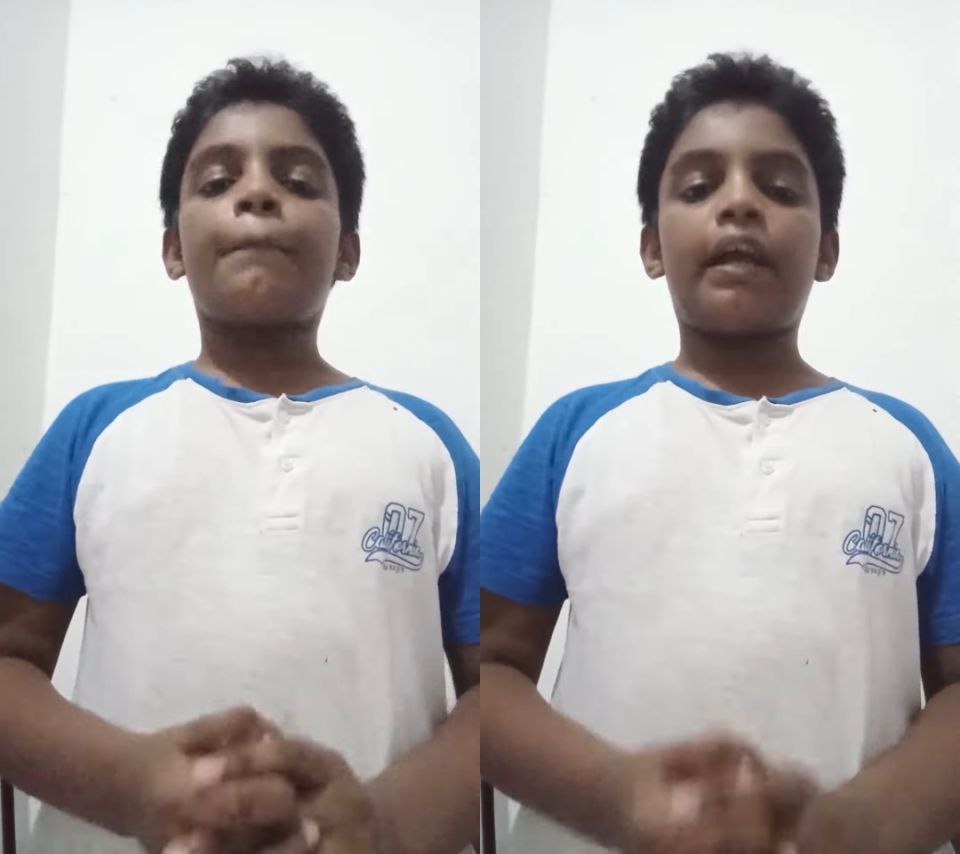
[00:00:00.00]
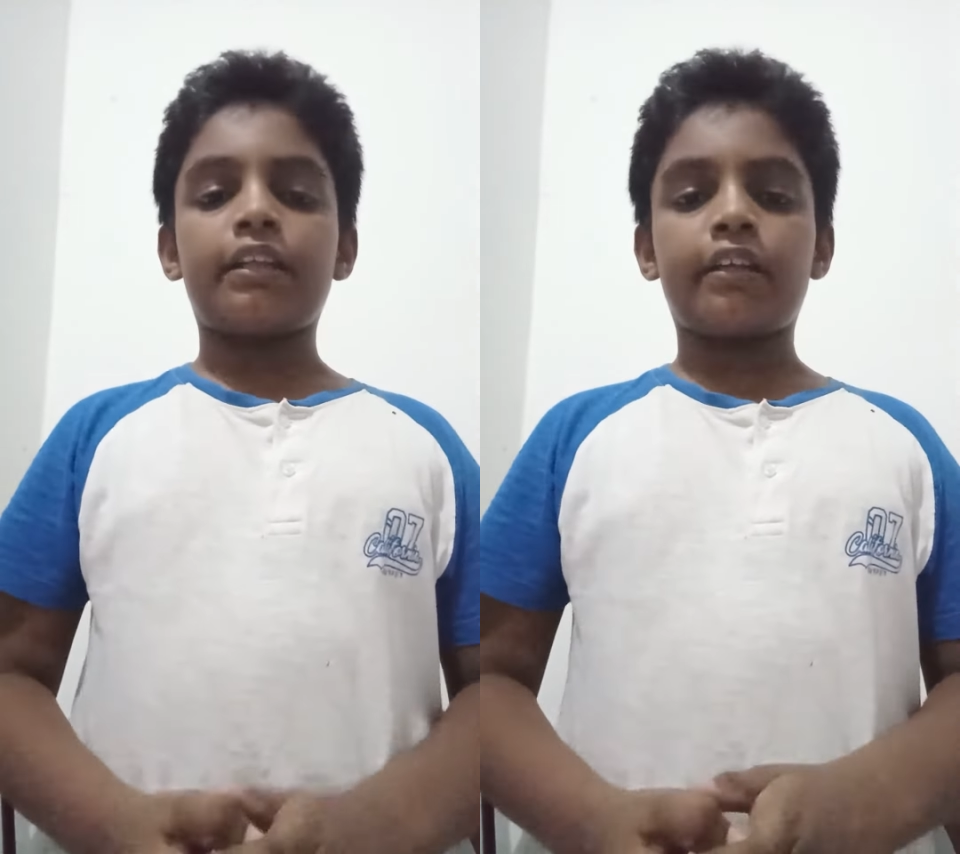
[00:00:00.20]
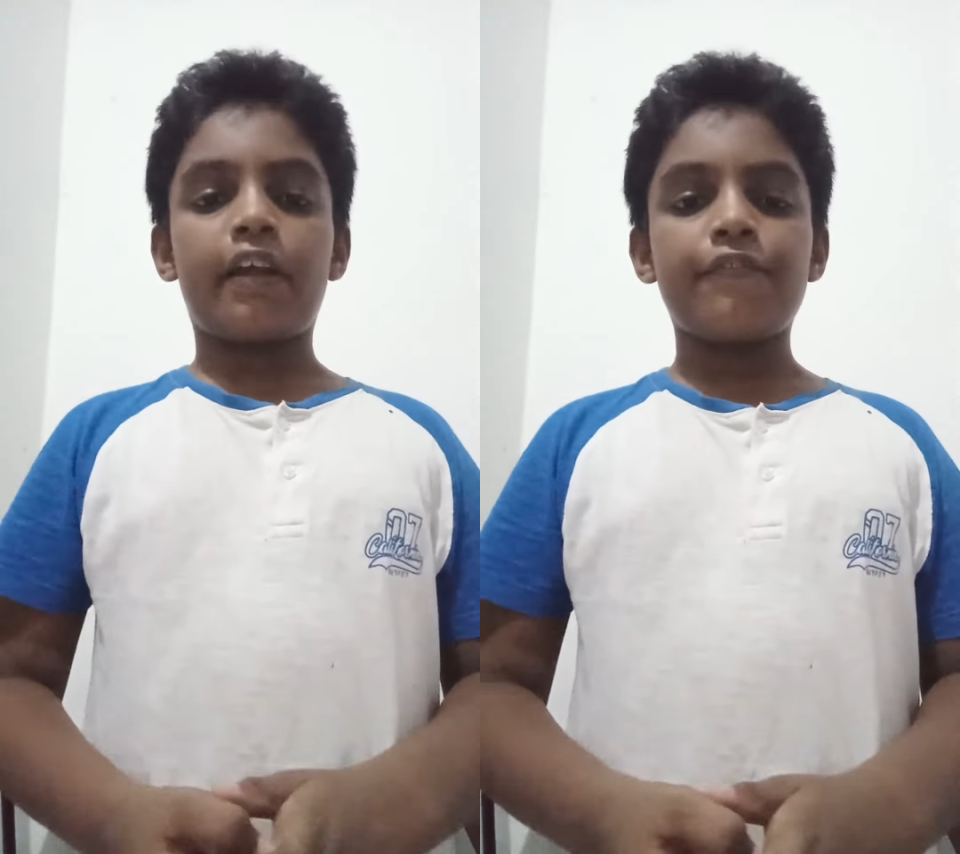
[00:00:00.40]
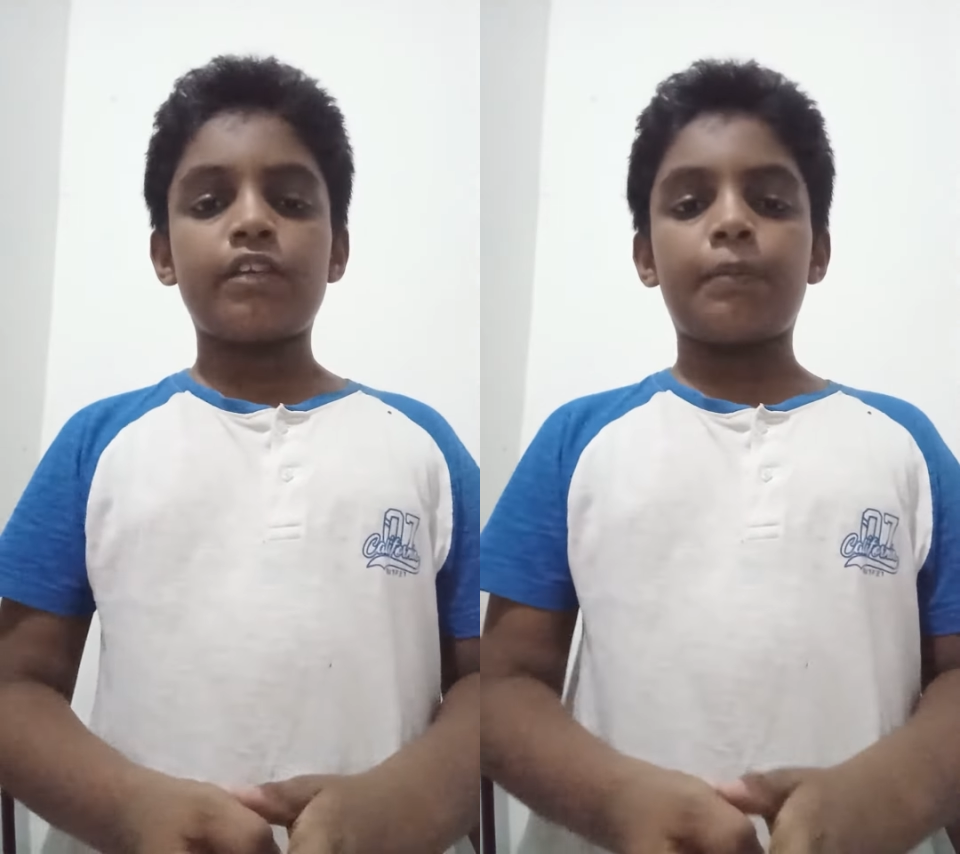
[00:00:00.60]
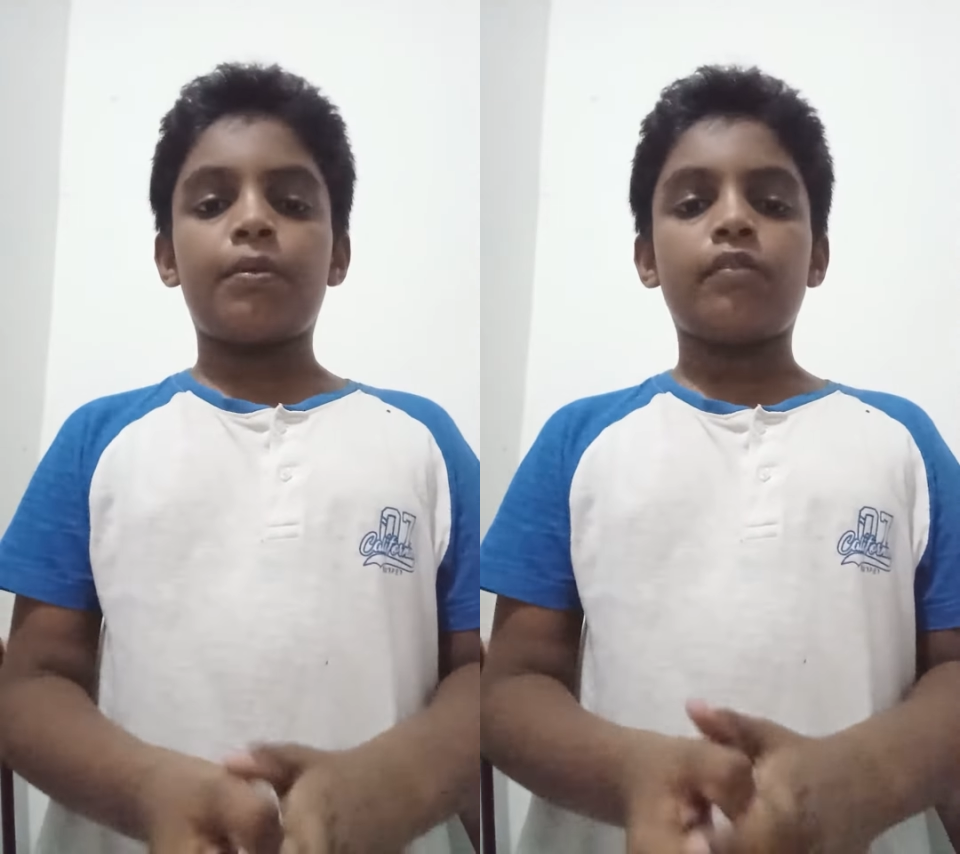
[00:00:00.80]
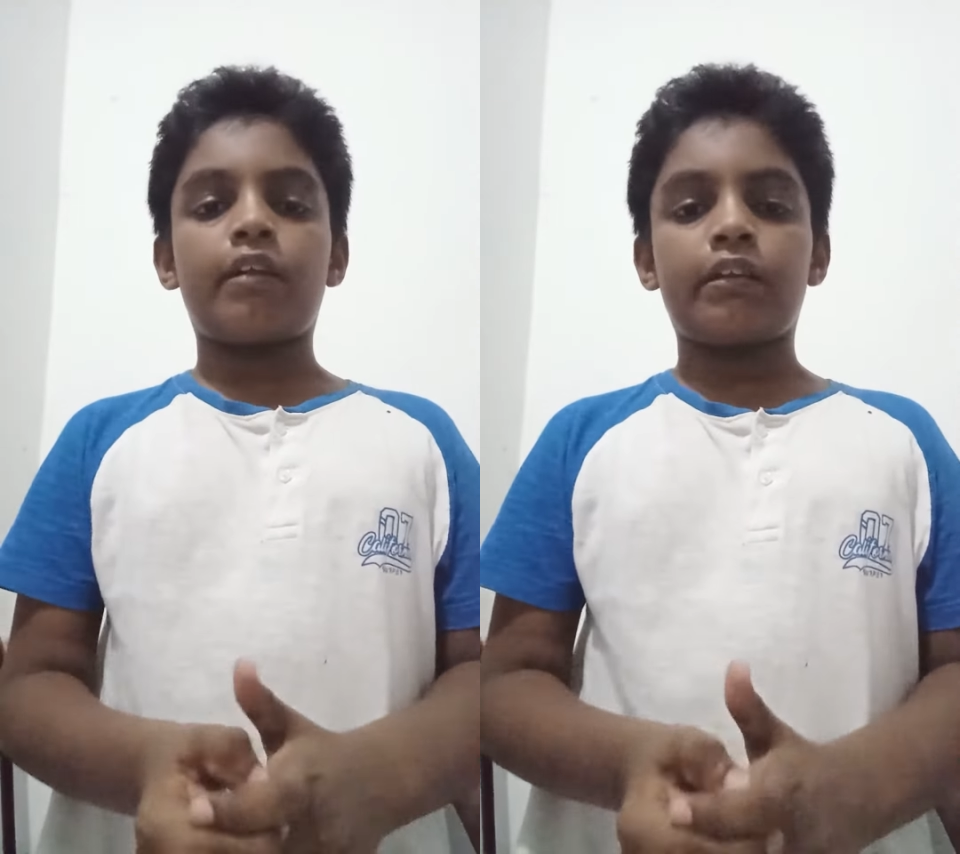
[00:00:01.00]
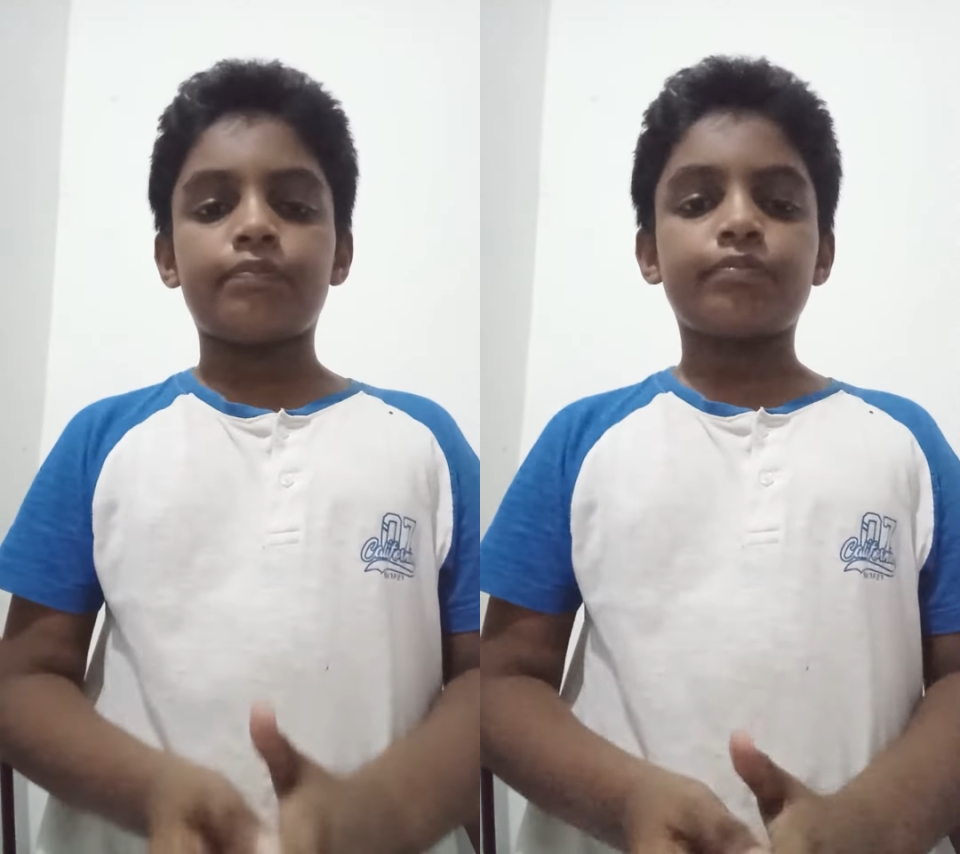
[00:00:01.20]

Minecraft number 1.